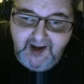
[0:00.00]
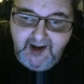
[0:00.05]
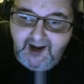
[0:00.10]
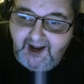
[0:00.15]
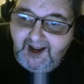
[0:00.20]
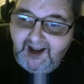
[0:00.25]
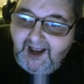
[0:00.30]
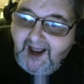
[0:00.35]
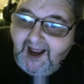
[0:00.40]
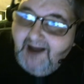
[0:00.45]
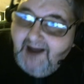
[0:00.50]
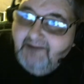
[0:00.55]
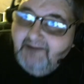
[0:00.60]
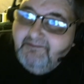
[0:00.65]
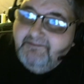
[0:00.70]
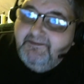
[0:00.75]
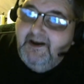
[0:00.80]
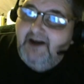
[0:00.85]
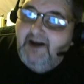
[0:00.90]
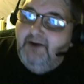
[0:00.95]
I have
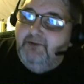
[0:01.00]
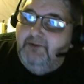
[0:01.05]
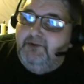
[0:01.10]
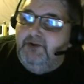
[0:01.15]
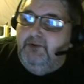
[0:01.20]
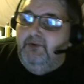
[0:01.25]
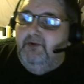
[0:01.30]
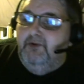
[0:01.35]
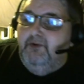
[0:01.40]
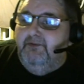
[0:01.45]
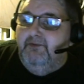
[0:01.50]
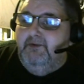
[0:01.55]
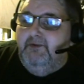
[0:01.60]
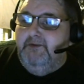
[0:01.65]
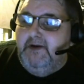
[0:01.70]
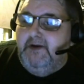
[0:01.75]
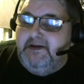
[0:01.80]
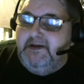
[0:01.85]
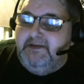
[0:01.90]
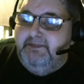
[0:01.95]
found 2 or 3
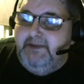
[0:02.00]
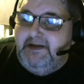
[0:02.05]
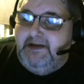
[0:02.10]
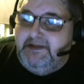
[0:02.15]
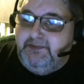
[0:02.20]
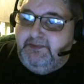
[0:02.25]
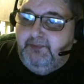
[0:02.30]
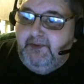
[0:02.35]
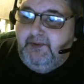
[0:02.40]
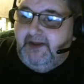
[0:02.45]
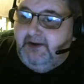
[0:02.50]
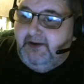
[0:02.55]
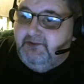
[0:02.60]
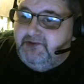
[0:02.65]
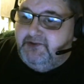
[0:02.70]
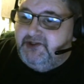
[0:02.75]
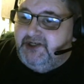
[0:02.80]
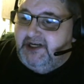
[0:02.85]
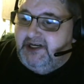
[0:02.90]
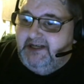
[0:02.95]
recipes without
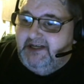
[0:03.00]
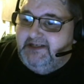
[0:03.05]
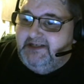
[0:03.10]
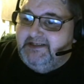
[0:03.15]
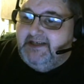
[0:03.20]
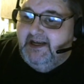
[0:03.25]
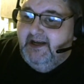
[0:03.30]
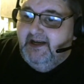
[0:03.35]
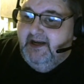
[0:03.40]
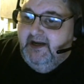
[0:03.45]
cheese,